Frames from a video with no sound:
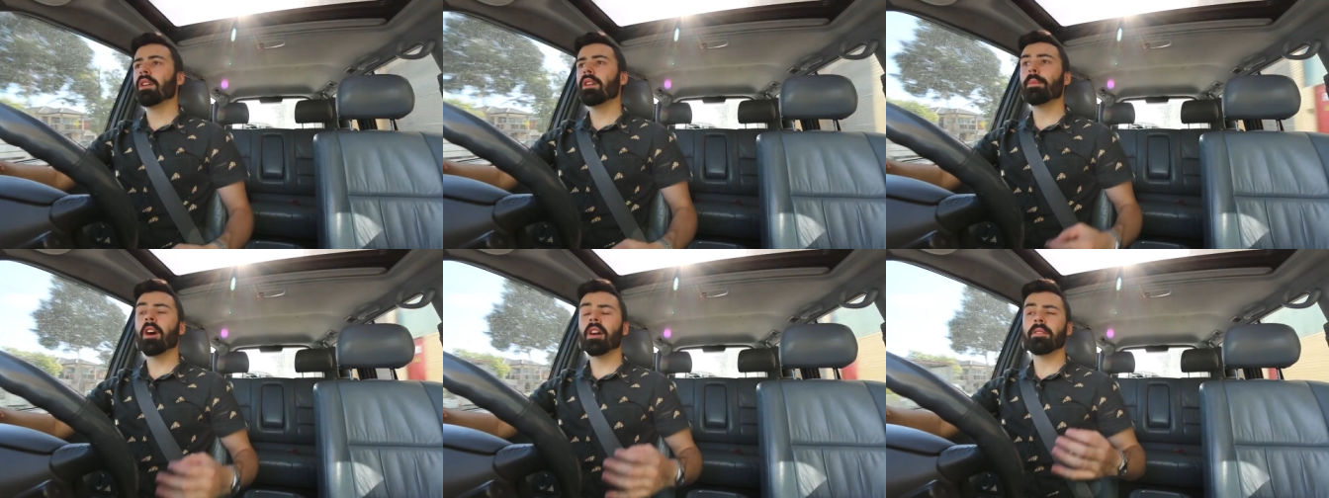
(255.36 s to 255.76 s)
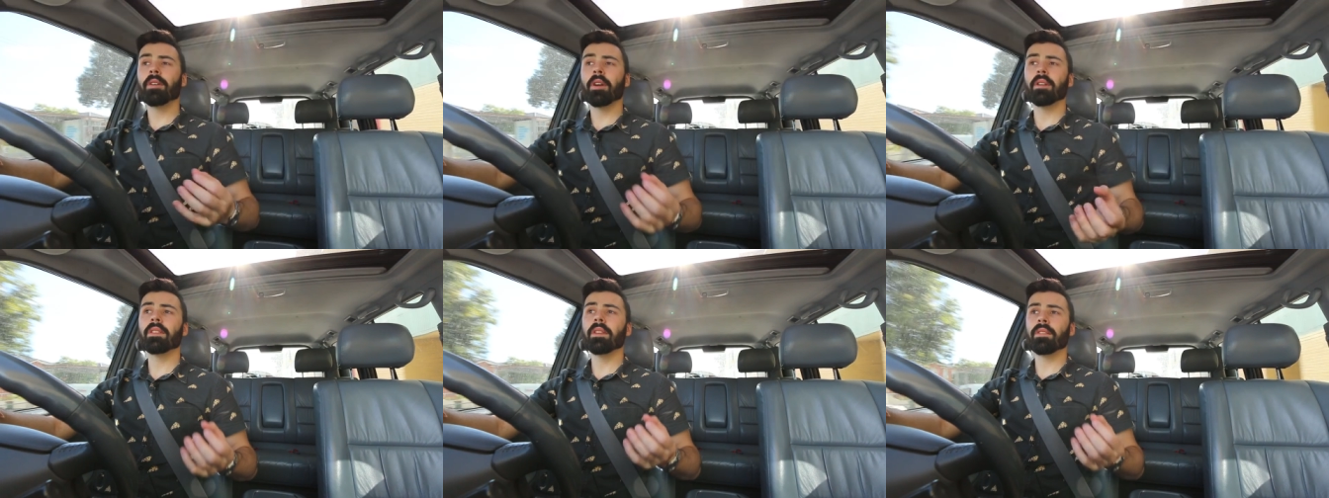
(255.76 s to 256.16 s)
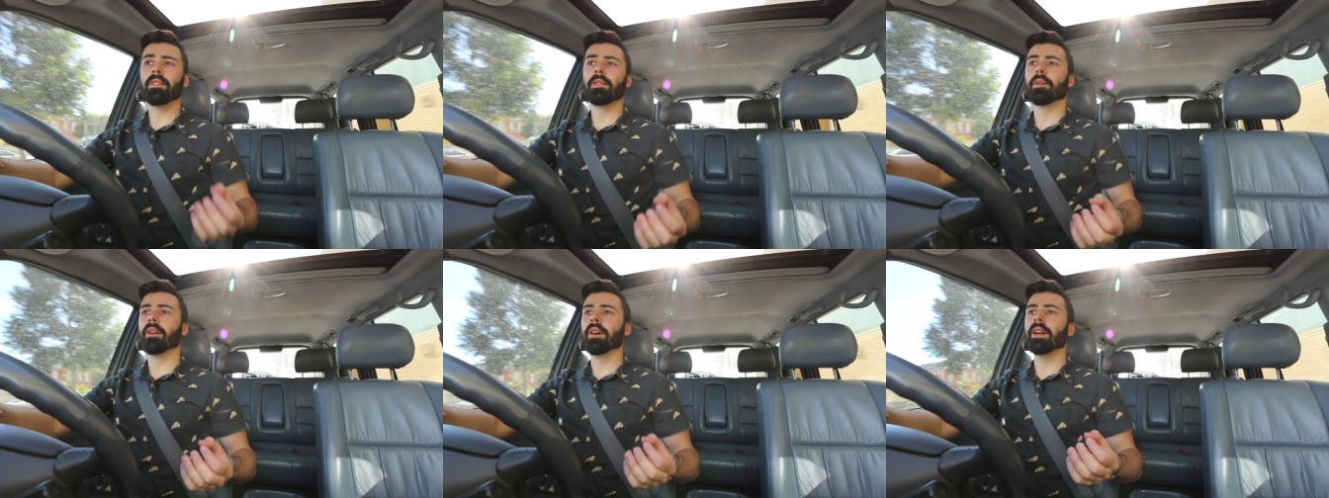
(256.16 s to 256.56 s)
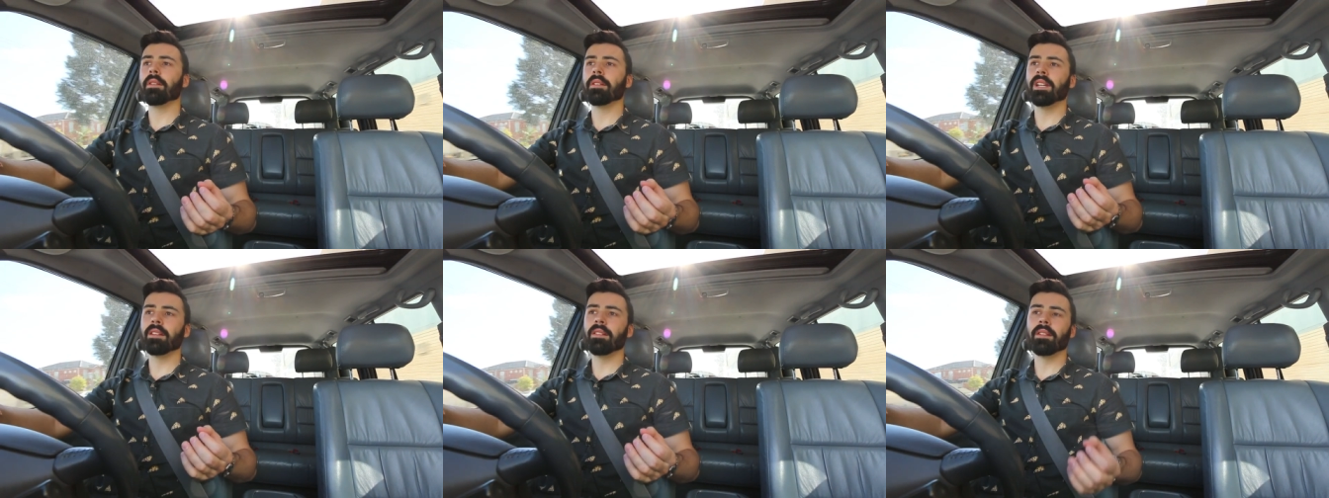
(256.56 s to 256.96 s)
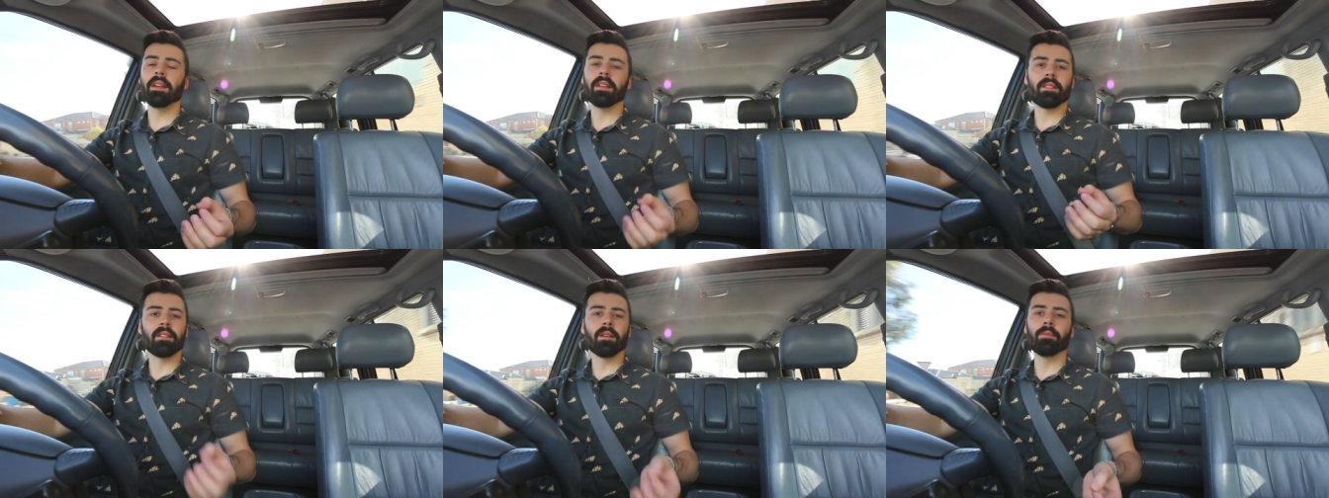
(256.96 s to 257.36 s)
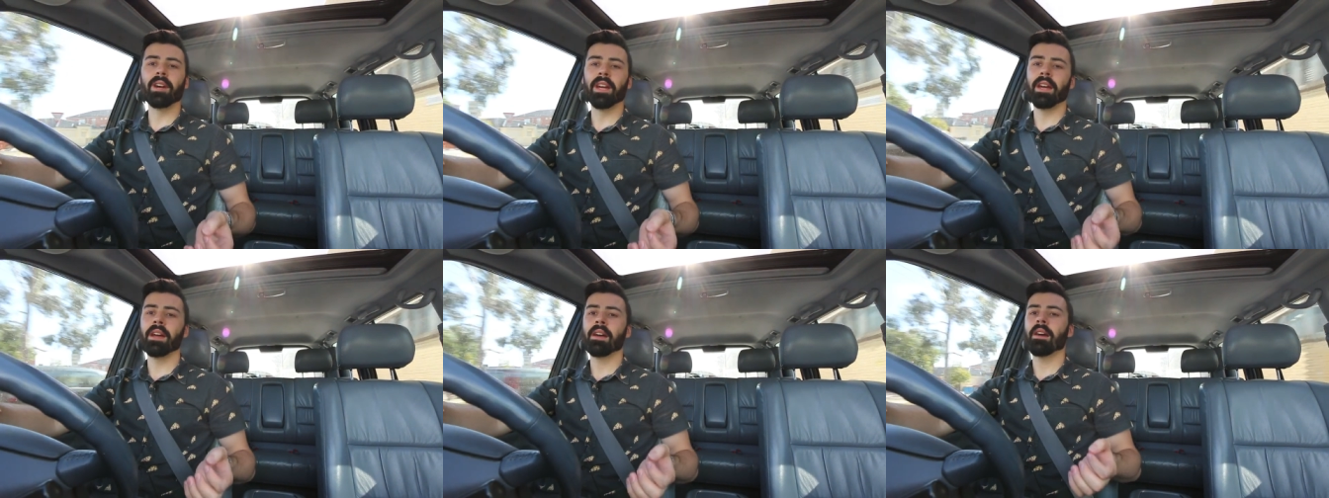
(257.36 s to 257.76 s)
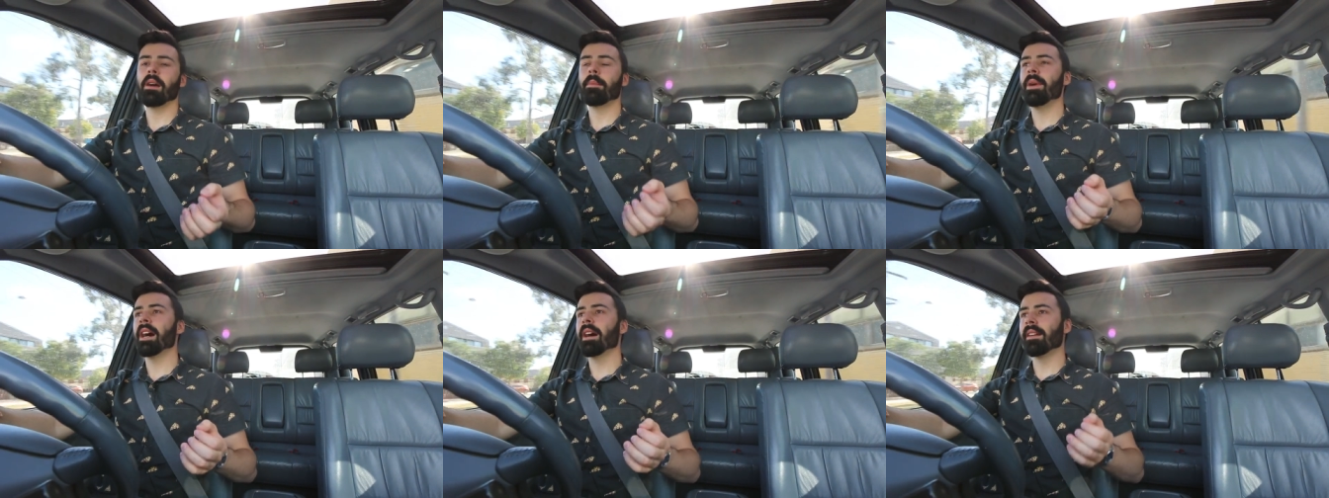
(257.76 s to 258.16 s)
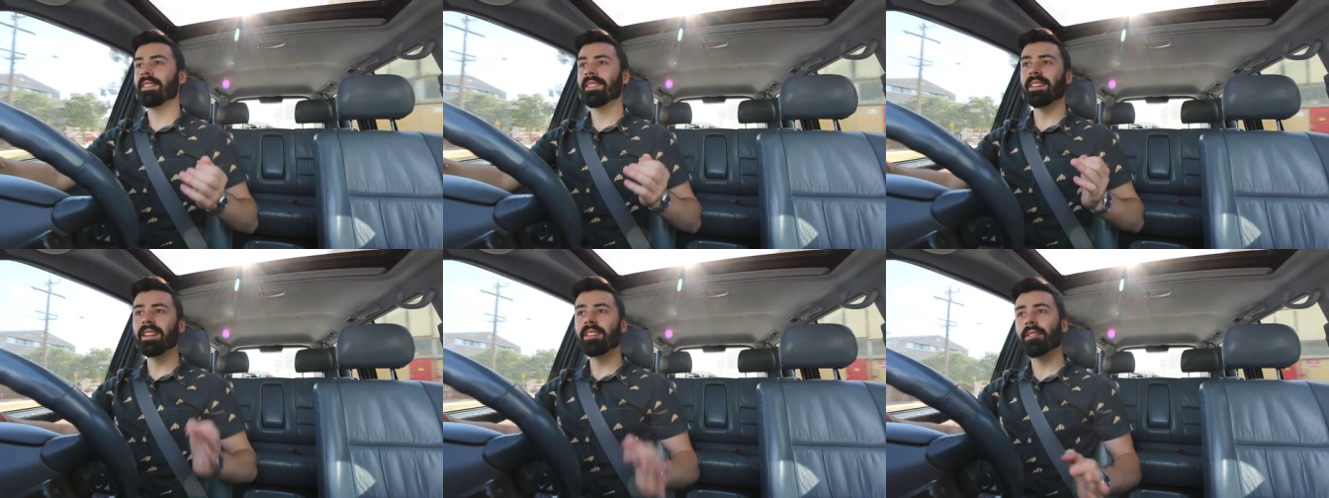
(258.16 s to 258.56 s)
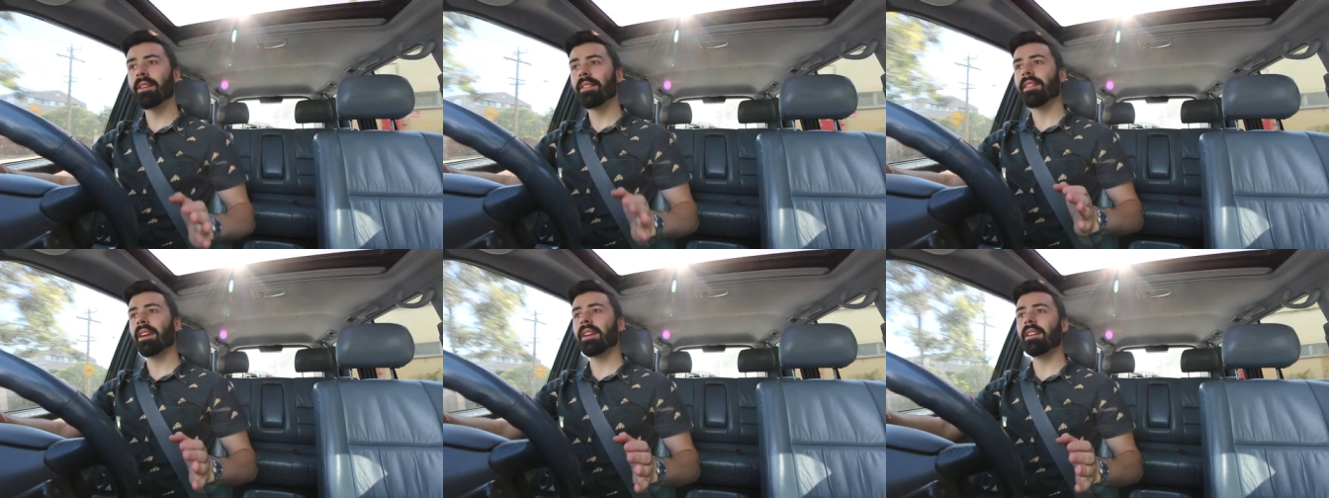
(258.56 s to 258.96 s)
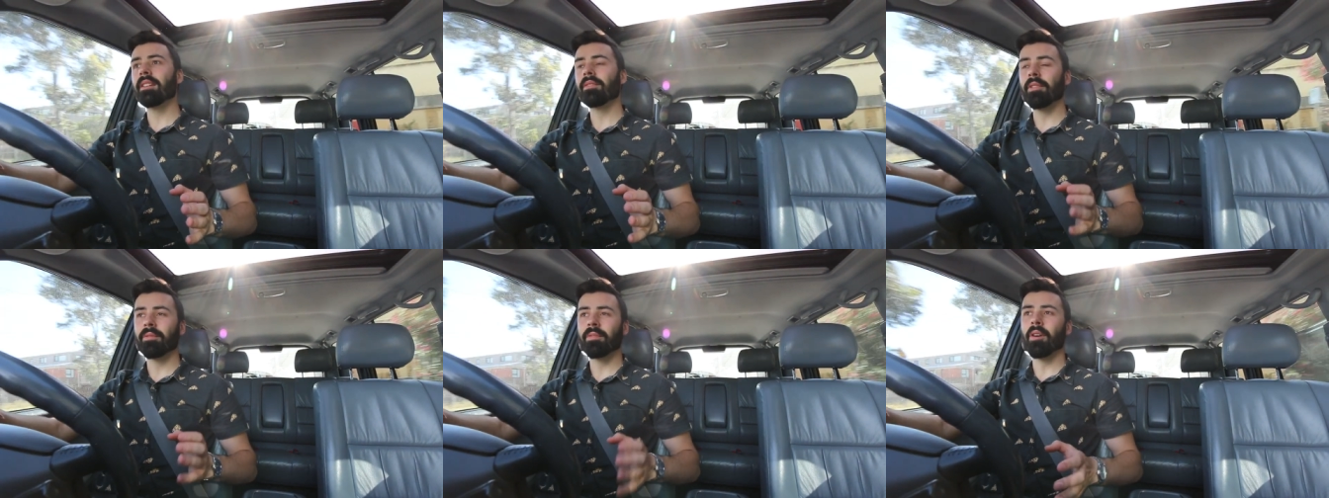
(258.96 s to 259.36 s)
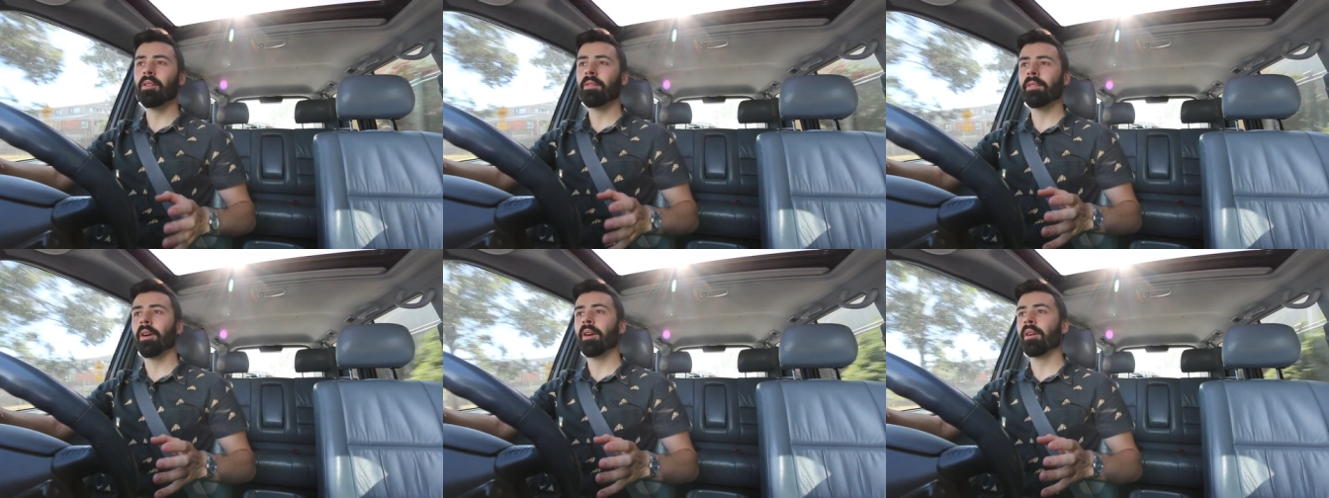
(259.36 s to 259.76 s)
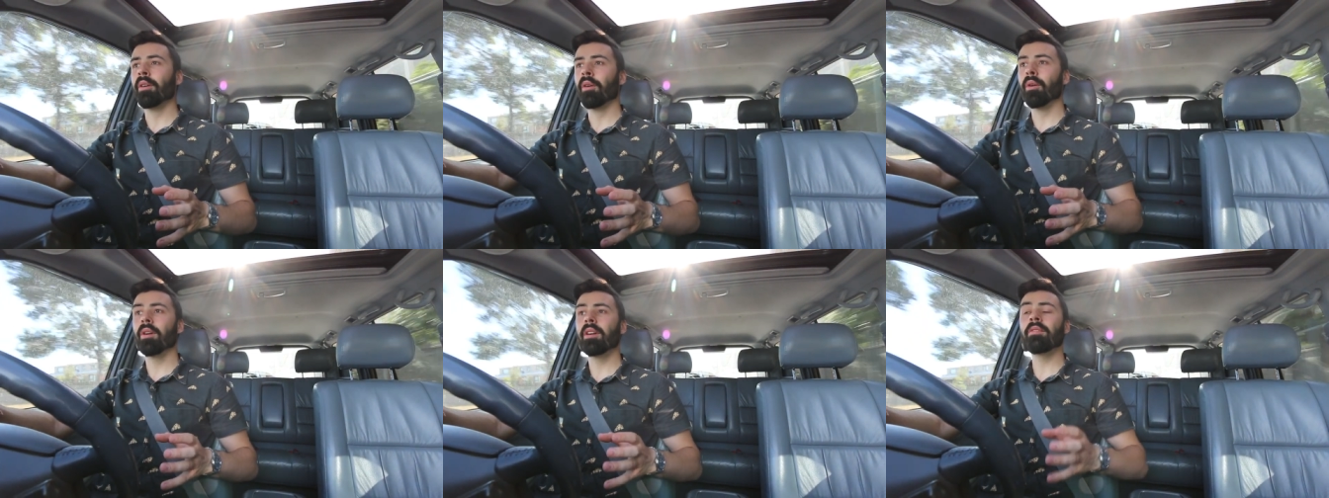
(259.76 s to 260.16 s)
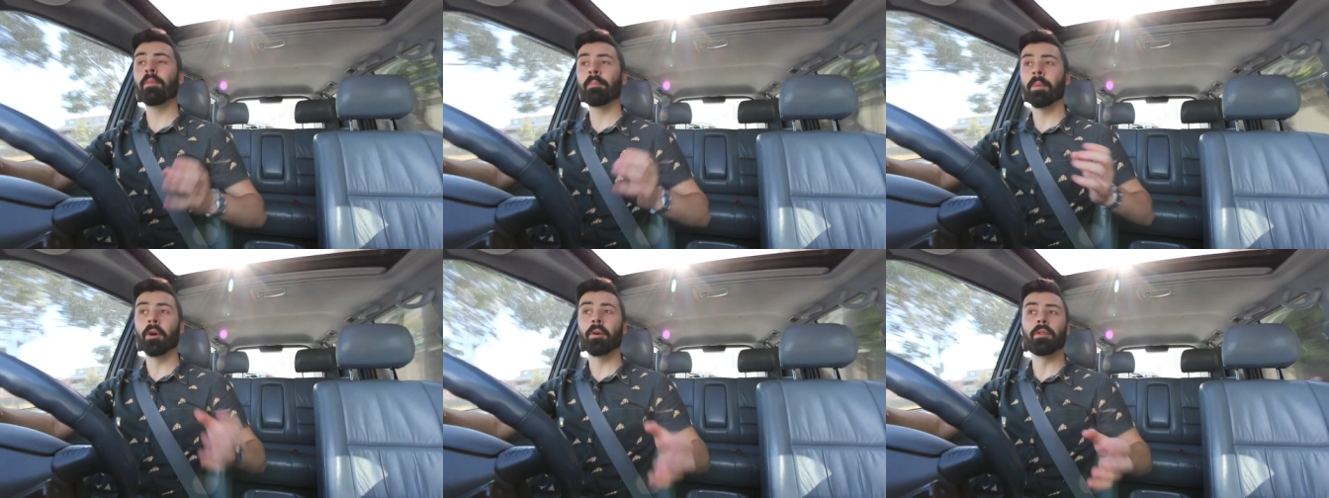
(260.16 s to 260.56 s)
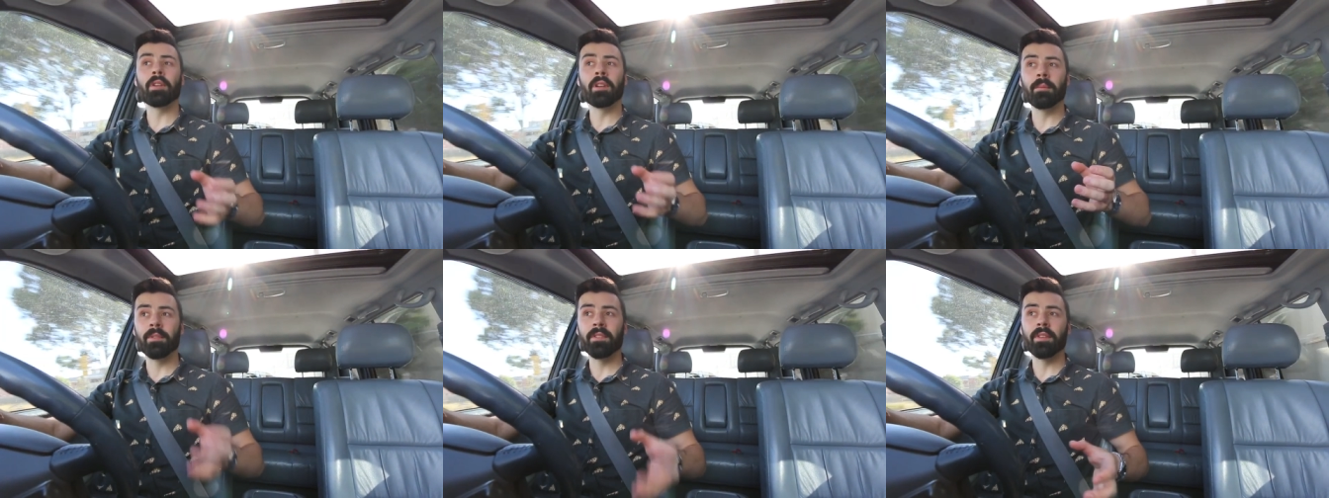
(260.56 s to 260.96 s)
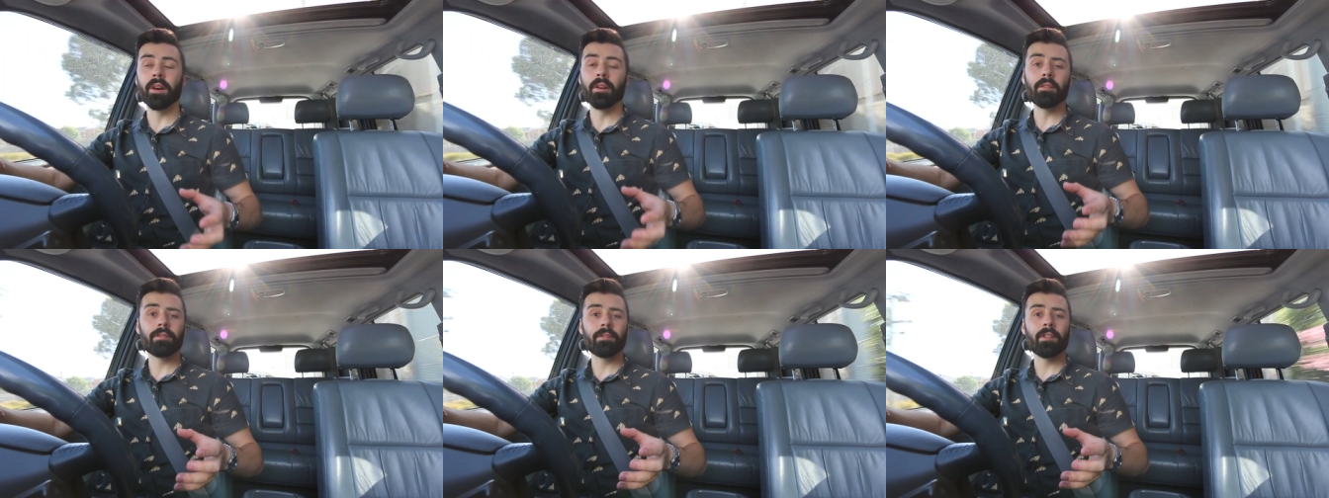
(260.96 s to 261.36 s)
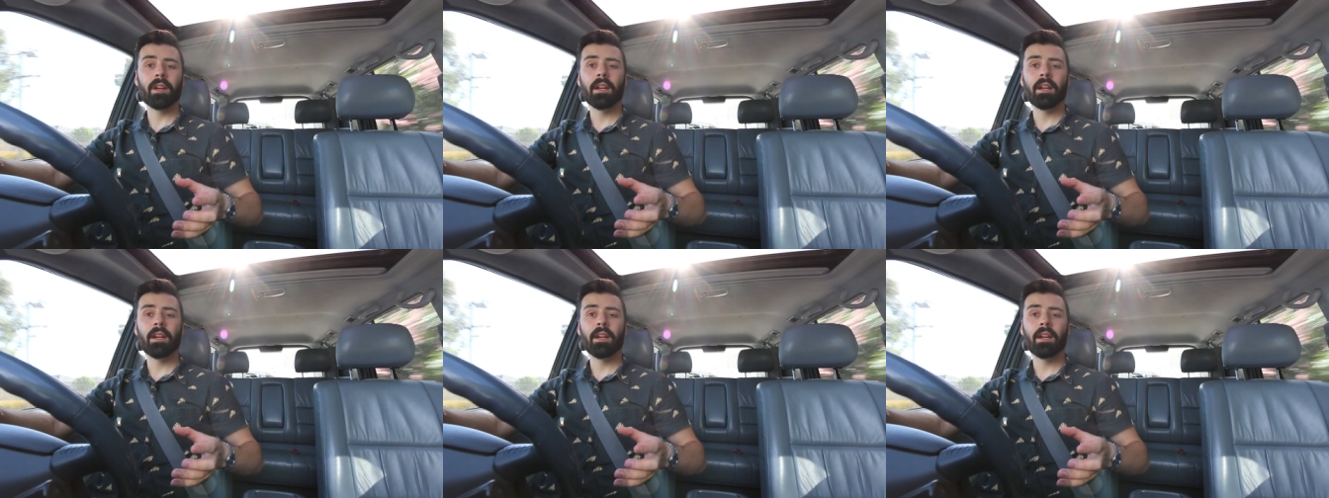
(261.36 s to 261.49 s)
You might have heard this story on the internet somewhere about a senior executive at Volvo or even Bohlin himself